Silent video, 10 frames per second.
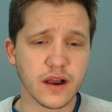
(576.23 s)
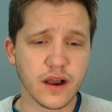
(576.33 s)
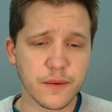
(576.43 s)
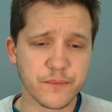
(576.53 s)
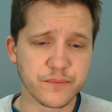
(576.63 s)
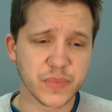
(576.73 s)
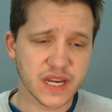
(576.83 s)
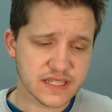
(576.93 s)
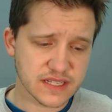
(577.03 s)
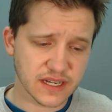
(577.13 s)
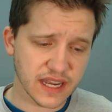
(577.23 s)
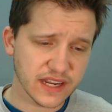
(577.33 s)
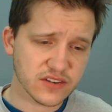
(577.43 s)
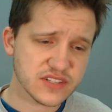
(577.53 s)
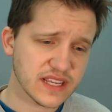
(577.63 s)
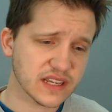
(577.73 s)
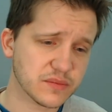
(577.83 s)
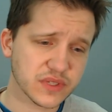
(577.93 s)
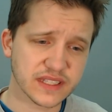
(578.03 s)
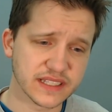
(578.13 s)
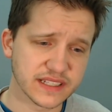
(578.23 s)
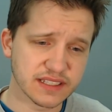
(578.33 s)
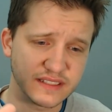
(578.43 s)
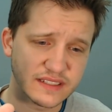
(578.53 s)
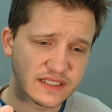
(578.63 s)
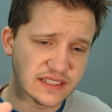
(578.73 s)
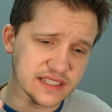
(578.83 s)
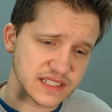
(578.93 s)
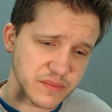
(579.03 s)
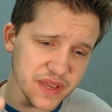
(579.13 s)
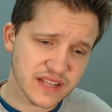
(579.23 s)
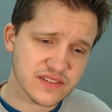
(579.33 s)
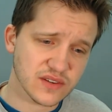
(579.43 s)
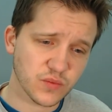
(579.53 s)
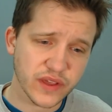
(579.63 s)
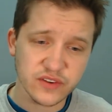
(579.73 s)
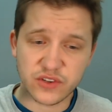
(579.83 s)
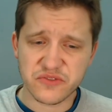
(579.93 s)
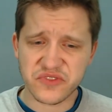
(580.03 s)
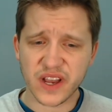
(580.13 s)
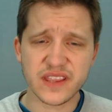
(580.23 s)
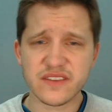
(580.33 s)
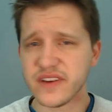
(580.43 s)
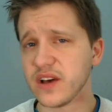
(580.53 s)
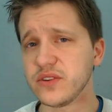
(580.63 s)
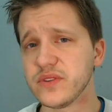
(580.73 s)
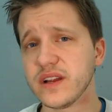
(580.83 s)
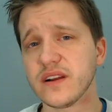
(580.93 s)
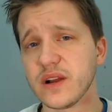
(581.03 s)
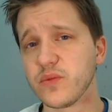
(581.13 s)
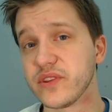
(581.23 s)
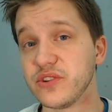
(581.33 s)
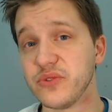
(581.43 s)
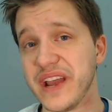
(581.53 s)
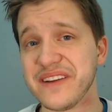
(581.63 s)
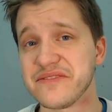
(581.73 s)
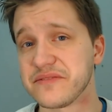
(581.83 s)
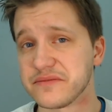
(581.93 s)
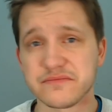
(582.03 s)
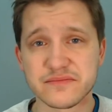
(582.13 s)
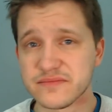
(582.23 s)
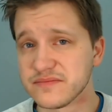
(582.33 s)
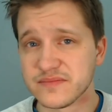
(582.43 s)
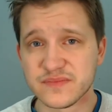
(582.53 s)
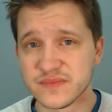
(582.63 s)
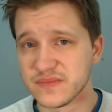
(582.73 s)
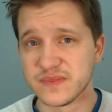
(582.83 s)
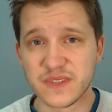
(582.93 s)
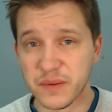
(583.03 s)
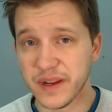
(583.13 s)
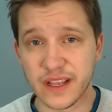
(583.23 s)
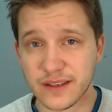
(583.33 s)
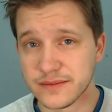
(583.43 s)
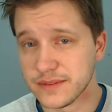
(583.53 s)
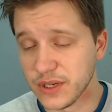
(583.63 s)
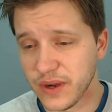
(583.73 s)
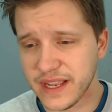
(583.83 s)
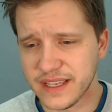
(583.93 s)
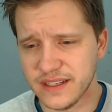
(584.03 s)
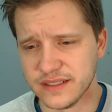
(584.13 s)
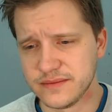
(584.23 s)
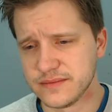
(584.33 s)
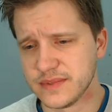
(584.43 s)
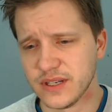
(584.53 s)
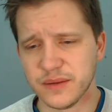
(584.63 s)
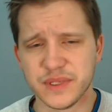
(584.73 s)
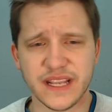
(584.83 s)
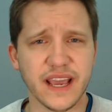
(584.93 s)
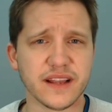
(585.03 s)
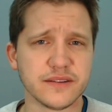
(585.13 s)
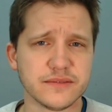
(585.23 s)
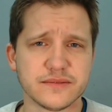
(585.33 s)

Um, but uh, I understand completely. It, it it depends on whether you find the value there and whether you have the money. You know, I get it. You know, I'm a dad.